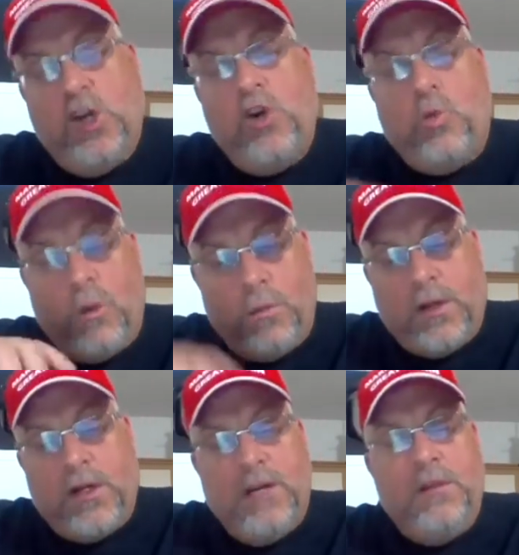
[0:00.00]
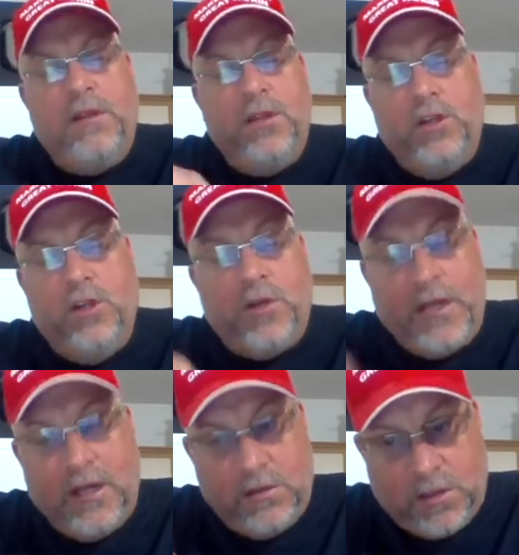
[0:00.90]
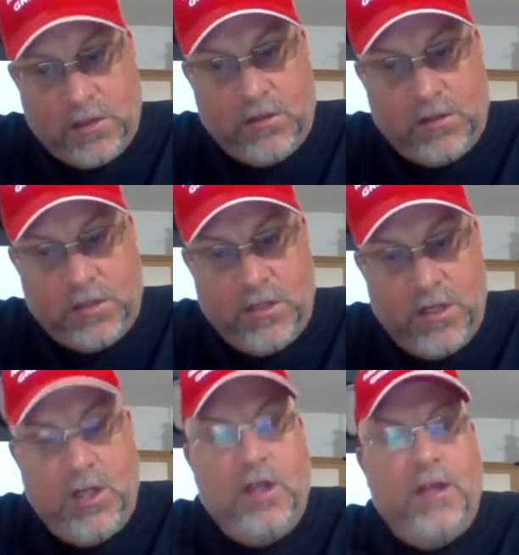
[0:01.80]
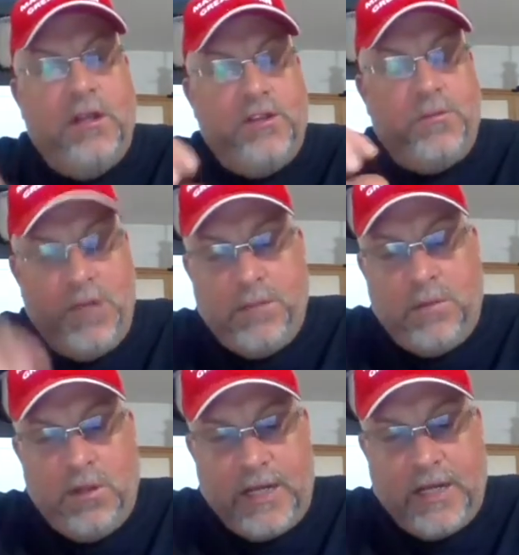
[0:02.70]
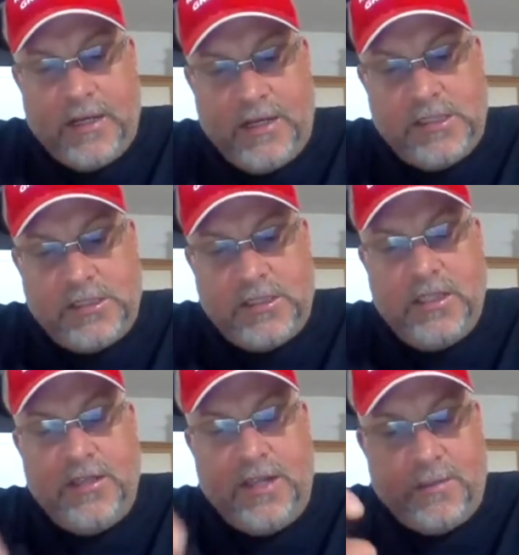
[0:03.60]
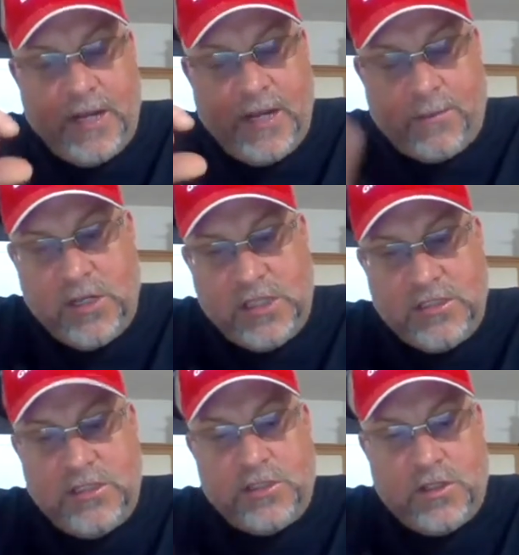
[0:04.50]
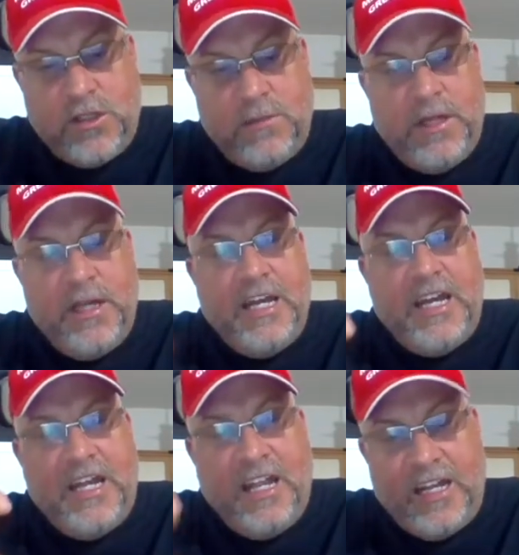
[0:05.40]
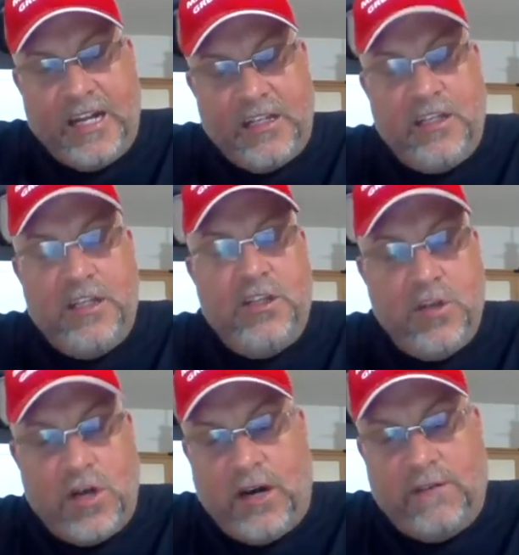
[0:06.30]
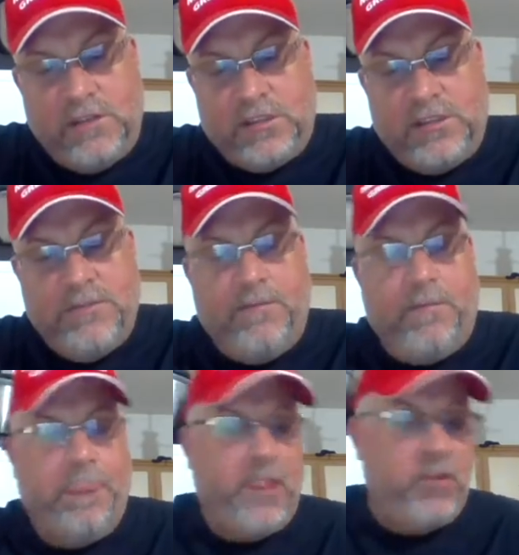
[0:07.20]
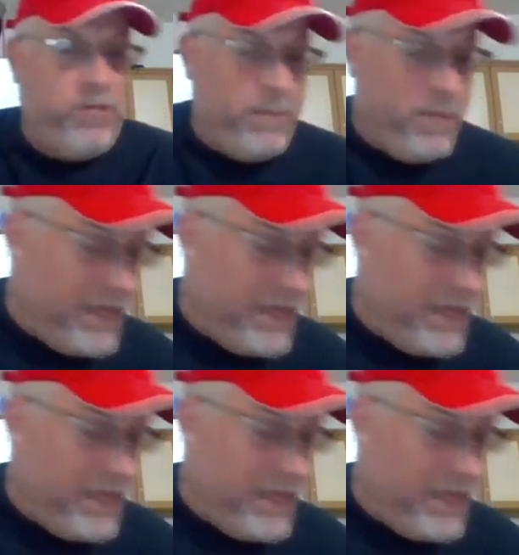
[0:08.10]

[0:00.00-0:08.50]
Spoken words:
We're becoming the new counterculture. There's people like us that got President Trump elected to office. There's people